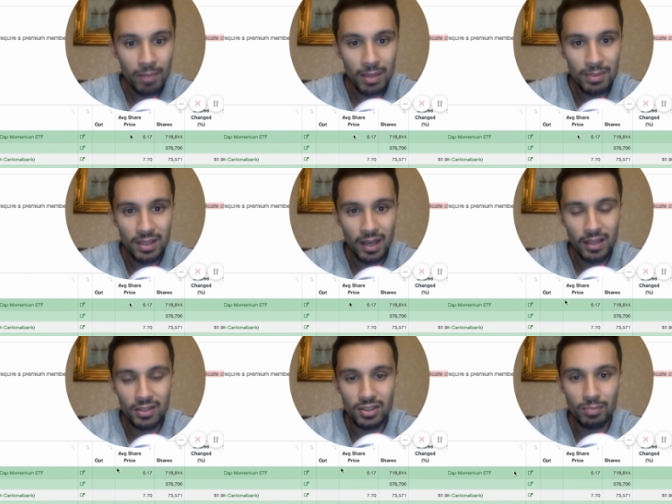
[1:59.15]
Maybe they
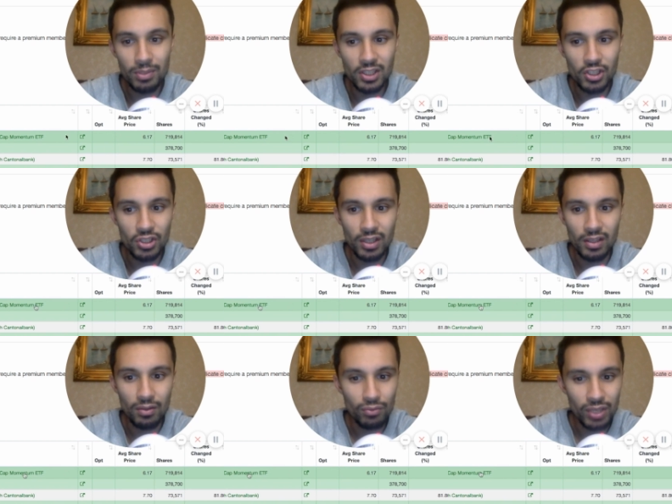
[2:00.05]
exited position
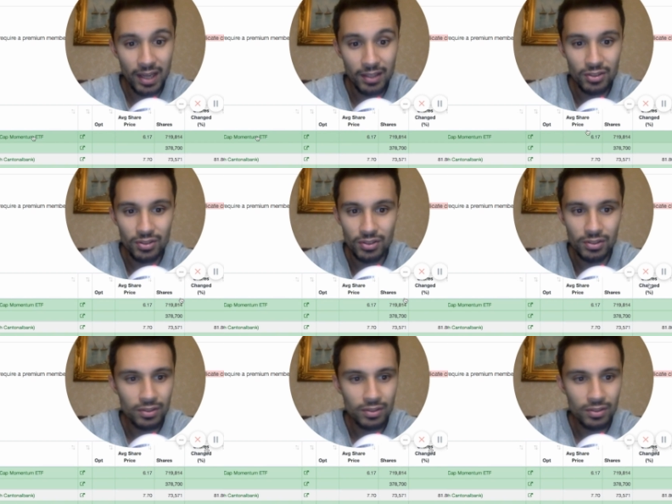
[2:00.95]
and then re entered.